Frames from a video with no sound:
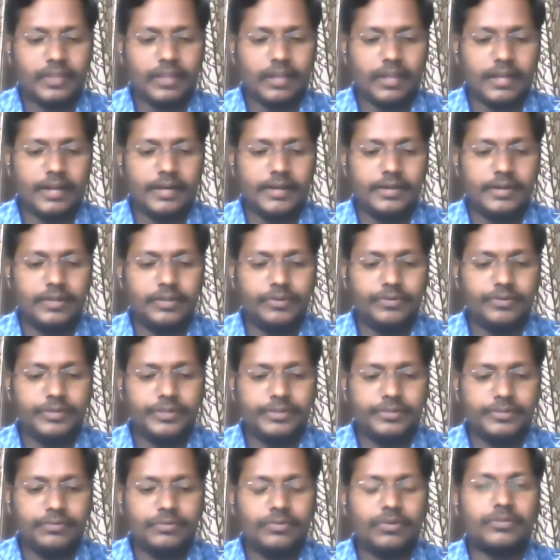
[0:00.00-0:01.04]
and
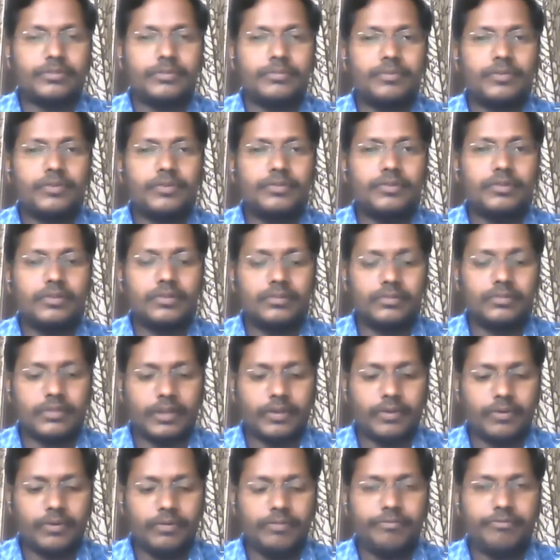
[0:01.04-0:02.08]
unit 2 talks about
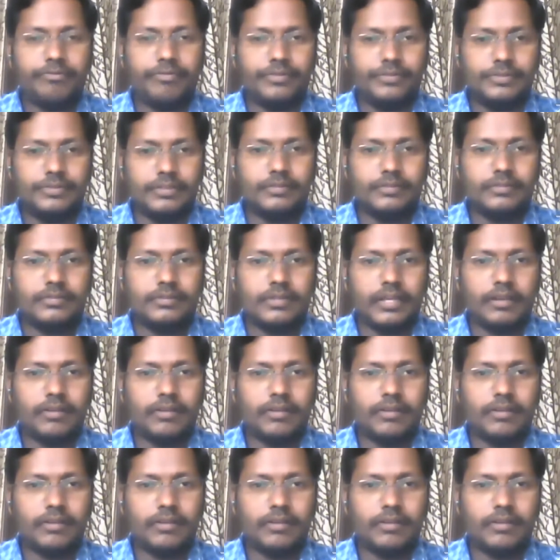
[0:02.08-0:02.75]
psychophysics,